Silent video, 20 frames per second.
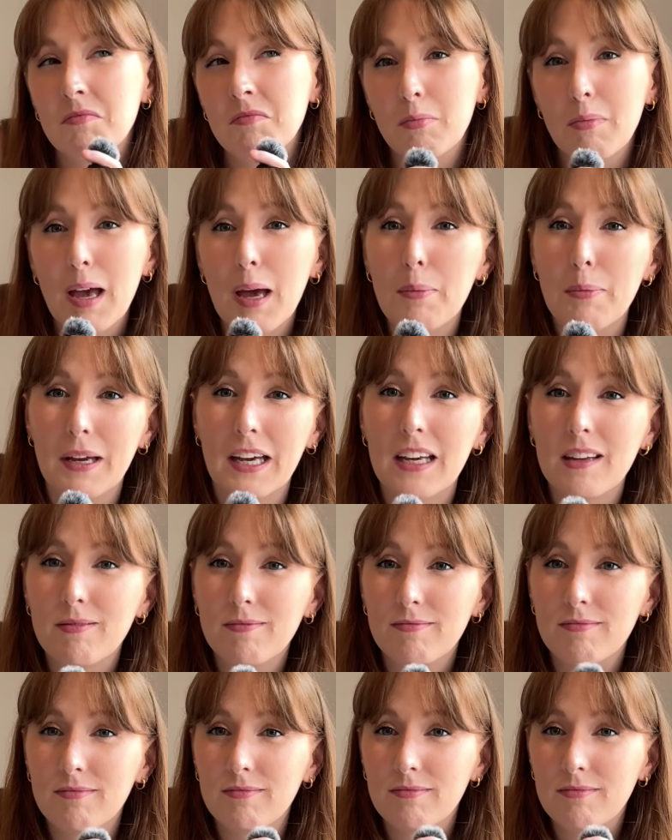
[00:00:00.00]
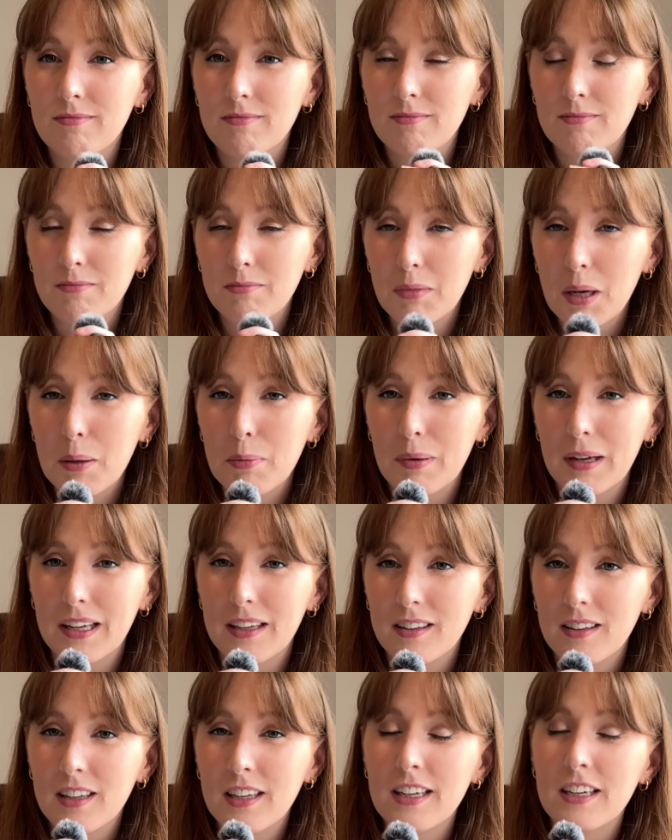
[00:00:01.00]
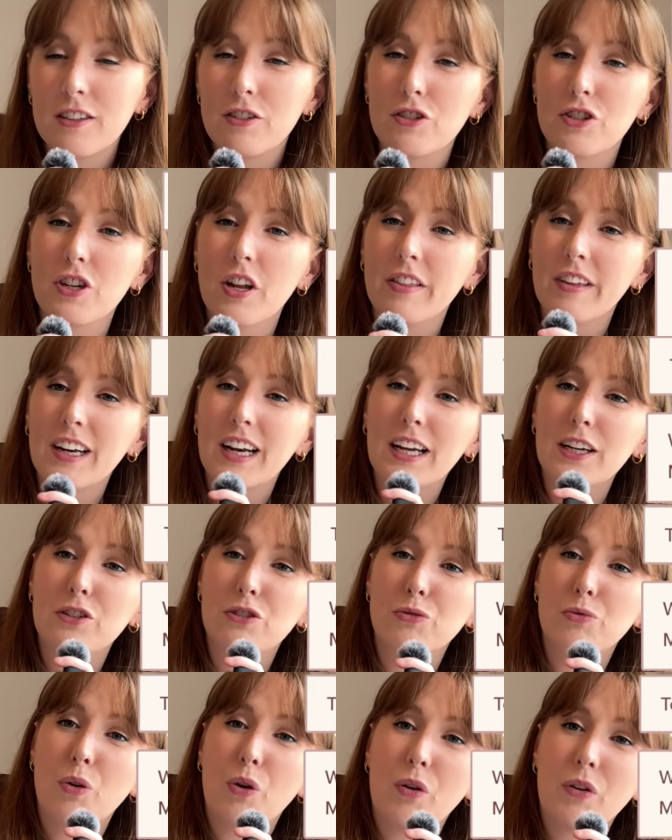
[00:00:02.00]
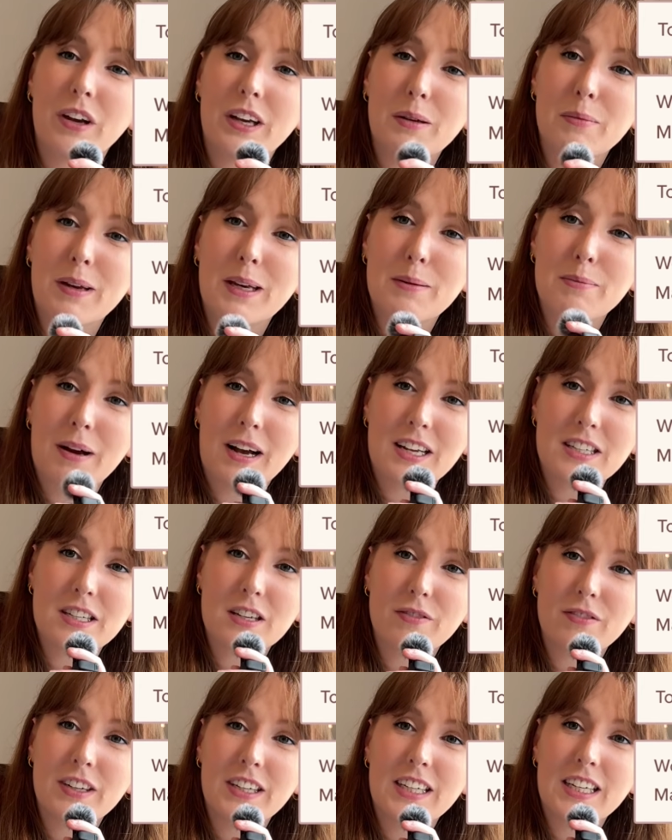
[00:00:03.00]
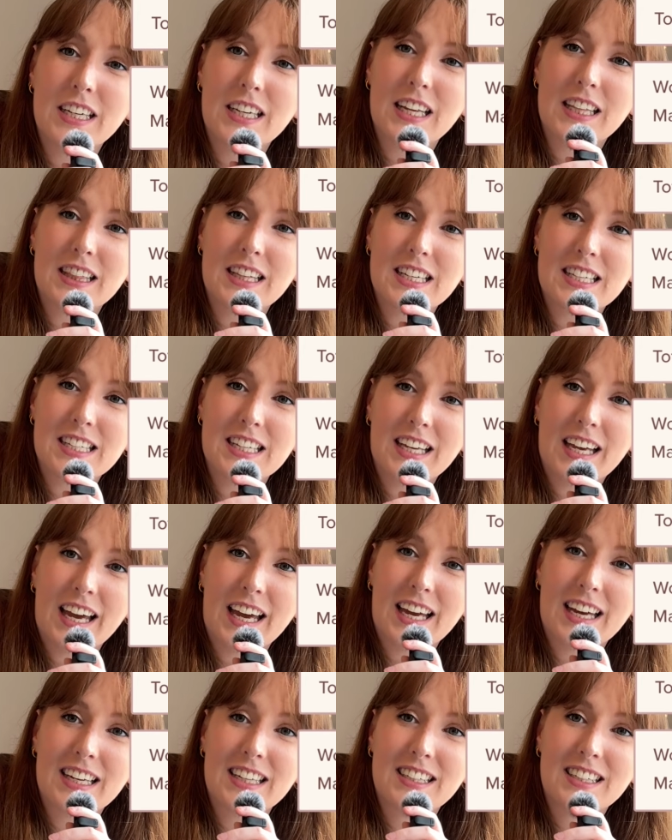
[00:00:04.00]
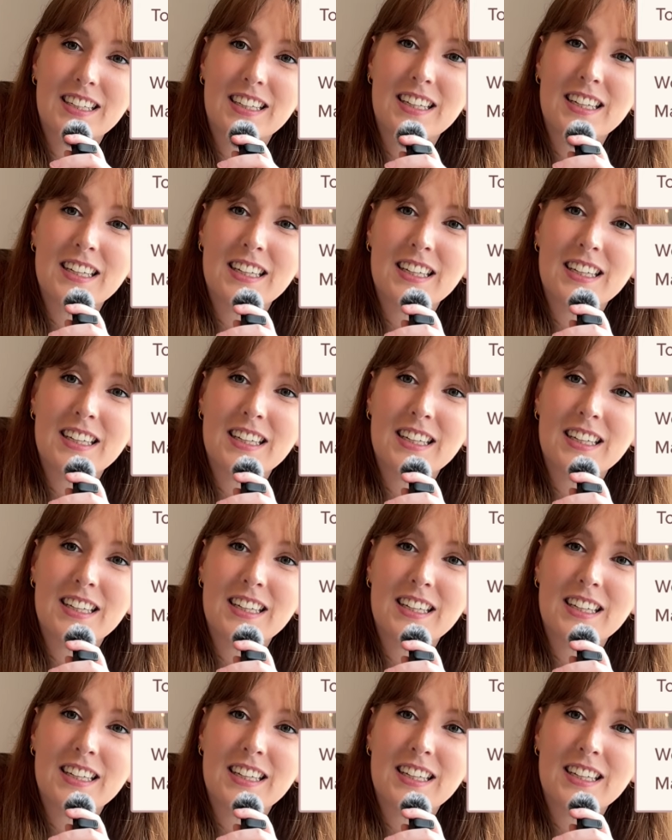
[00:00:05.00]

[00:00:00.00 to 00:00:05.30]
Maybe. Maybe. There's nothing like drawing me massively to knit this again.